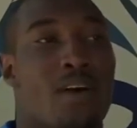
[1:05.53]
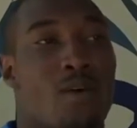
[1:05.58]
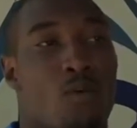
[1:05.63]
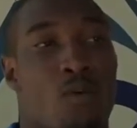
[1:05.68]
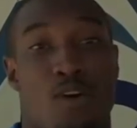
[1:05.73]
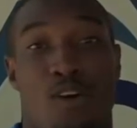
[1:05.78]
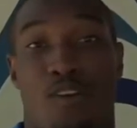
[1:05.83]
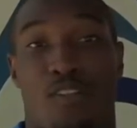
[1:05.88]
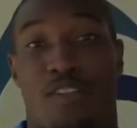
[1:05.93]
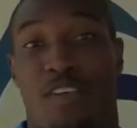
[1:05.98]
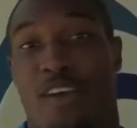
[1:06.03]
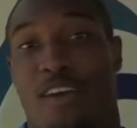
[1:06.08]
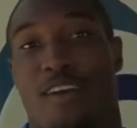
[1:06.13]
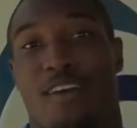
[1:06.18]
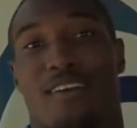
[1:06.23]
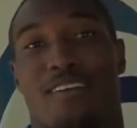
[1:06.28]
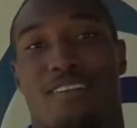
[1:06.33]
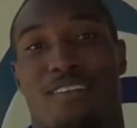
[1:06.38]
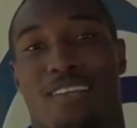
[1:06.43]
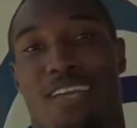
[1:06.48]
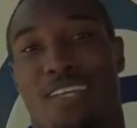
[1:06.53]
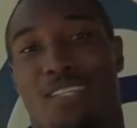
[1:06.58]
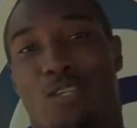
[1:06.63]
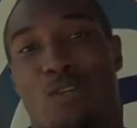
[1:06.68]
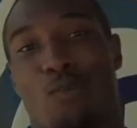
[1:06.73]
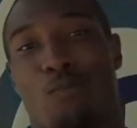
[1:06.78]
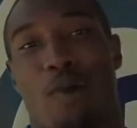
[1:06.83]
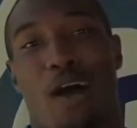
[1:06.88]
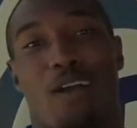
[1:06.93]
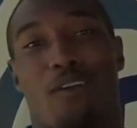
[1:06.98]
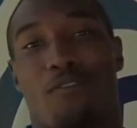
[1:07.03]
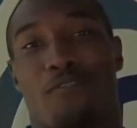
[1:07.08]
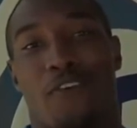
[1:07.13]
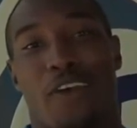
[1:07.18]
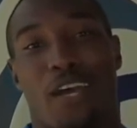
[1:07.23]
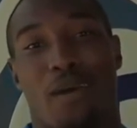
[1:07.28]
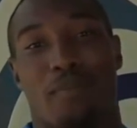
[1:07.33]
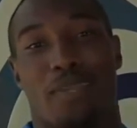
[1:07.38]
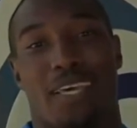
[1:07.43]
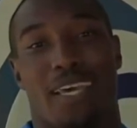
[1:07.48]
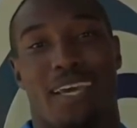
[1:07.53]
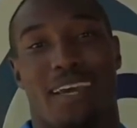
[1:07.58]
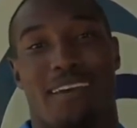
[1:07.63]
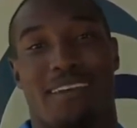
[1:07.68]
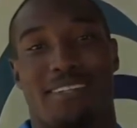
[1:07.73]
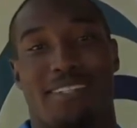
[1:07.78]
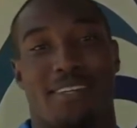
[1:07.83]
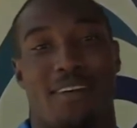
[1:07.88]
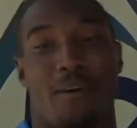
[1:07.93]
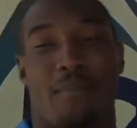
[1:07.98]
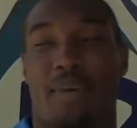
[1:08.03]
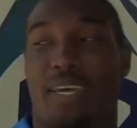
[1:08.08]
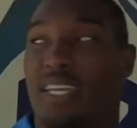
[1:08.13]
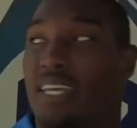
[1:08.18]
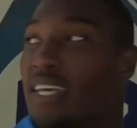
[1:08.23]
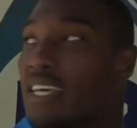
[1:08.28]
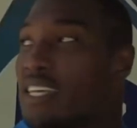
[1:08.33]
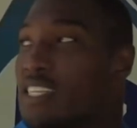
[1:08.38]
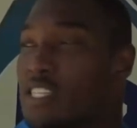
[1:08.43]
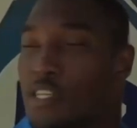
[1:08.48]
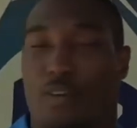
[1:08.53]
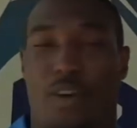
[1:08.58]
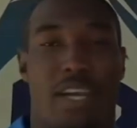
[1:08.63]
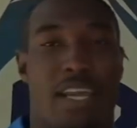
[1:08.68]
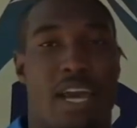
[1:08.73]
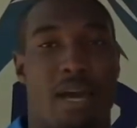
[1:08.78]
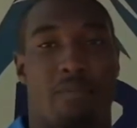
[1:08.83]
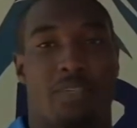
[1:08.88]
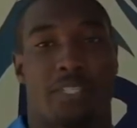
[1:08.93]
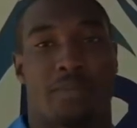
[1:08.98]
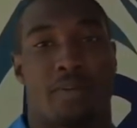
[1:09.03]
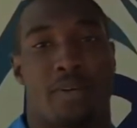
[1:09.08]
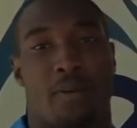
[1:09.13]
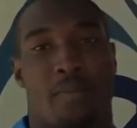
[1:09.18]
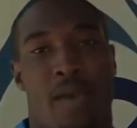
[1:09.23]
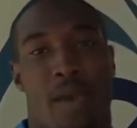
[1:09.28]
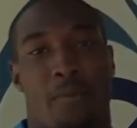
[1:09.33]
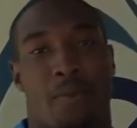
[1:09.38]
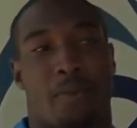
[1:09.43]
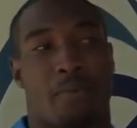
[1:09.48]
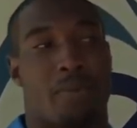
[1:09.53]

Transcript: where they do Modern Family here. So, I mean, it's a great atmosphere. I'm happy